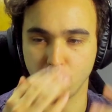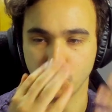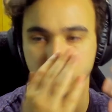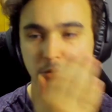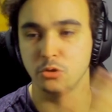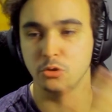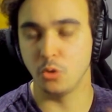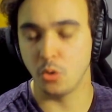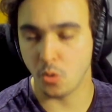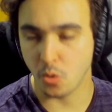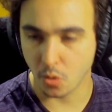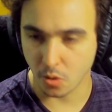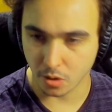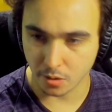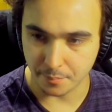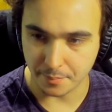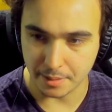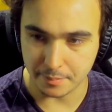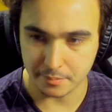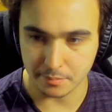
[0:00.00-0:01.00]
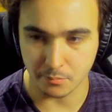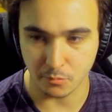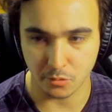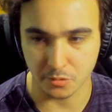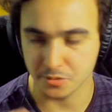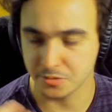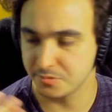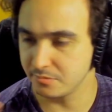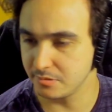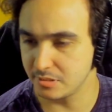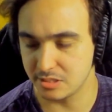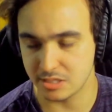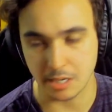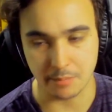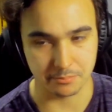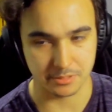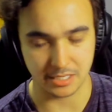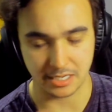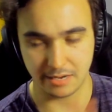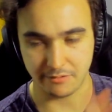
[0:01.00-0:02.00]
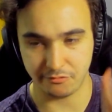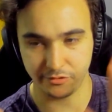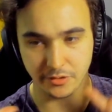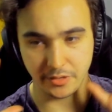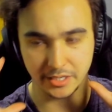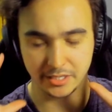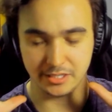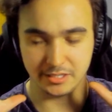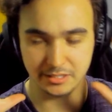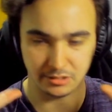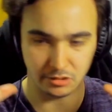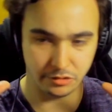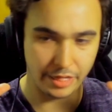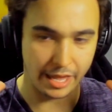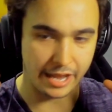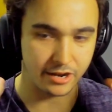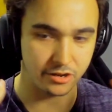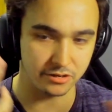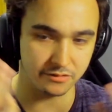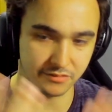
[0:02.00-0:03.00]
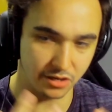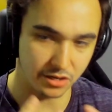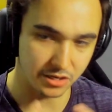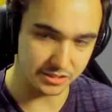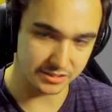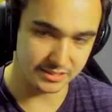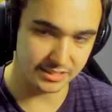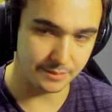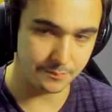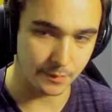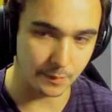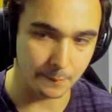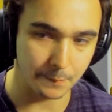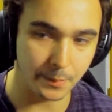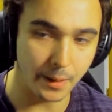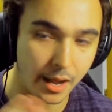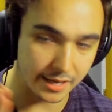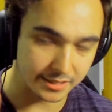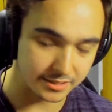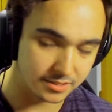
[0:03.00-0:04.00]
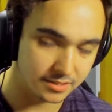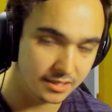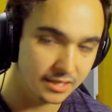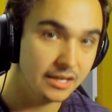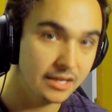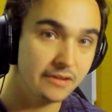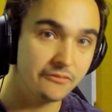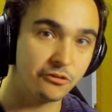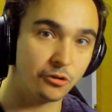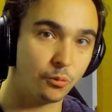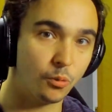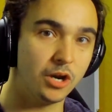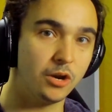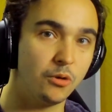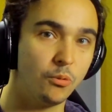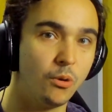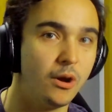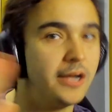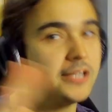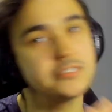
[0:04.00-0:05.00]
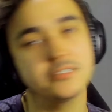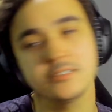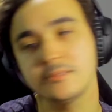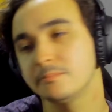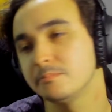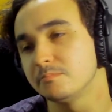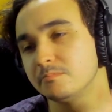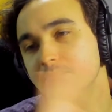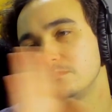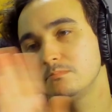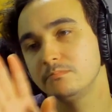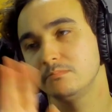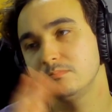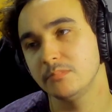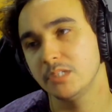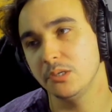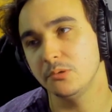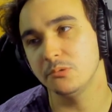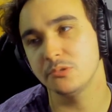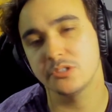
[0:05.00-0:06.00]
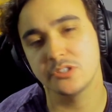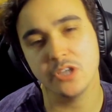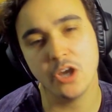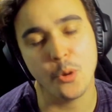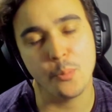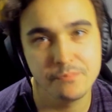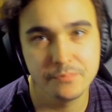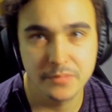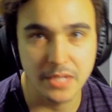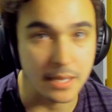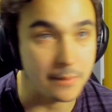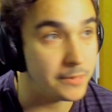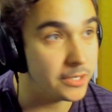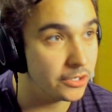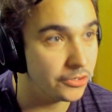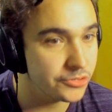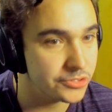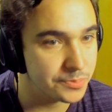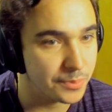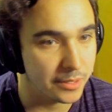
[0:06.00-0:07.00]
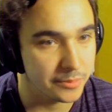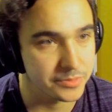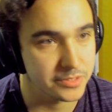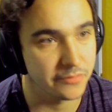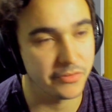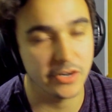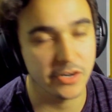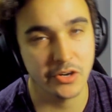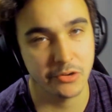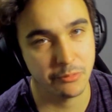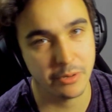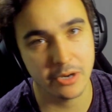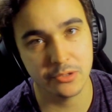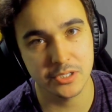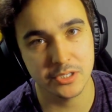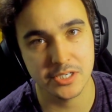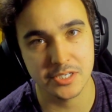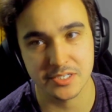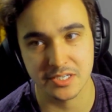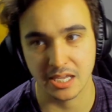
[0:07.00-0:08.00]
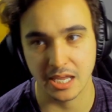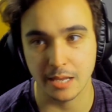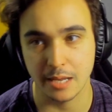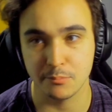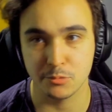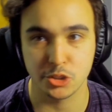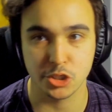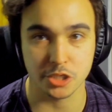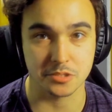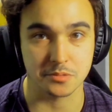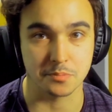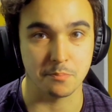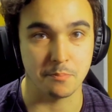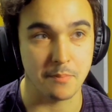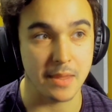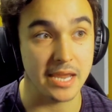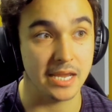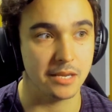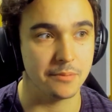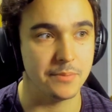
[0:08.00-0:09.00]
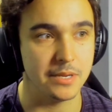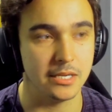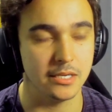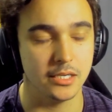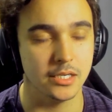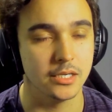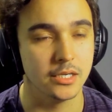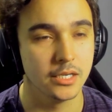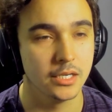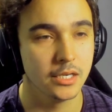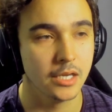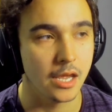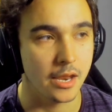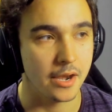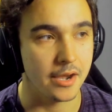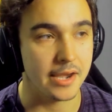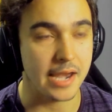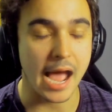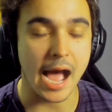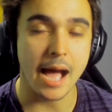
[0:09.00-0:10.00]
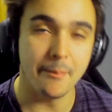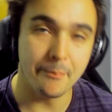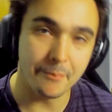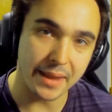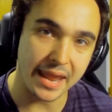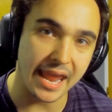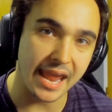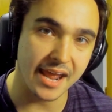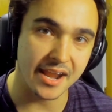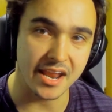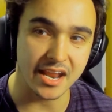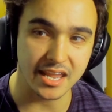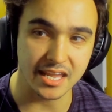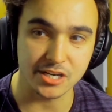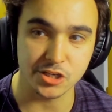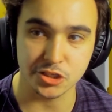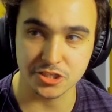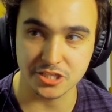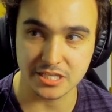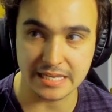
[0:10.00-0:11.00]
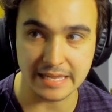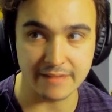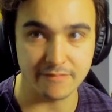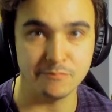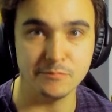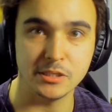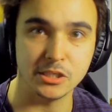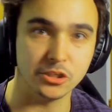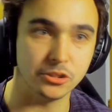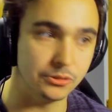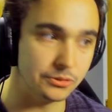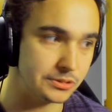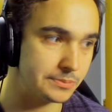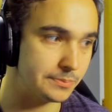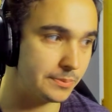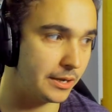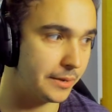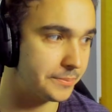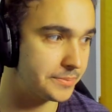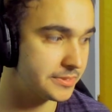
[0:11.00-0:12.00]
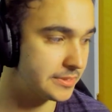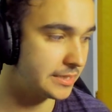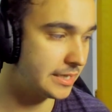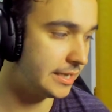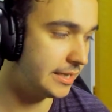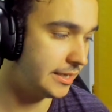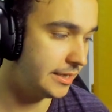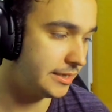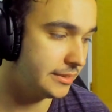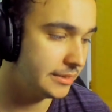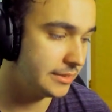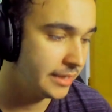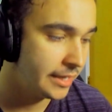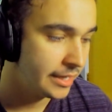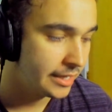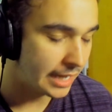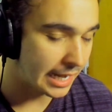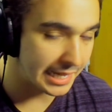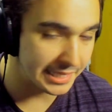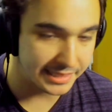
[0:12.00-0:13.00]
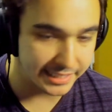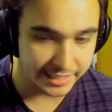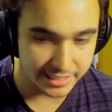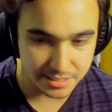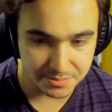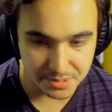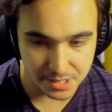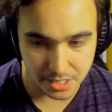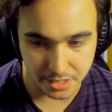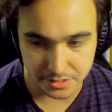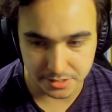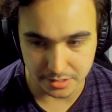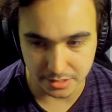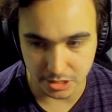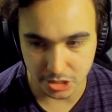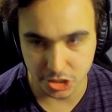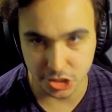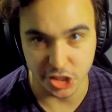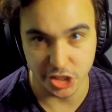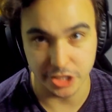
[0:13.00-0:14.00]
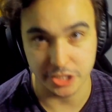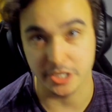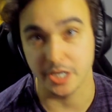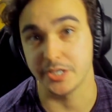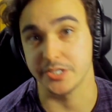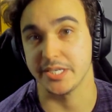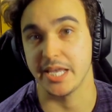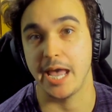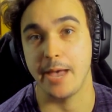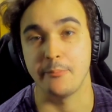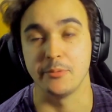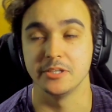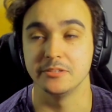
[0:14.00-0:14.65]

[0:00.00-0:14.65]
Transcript: lore, maybe more something. I feel like it, that could have gone deeper, but for what it was, it was dope. Gave me goosebumps. Very rarely does a game just make me not panic and just give me goosebumps, and I think it's because this shit does happen.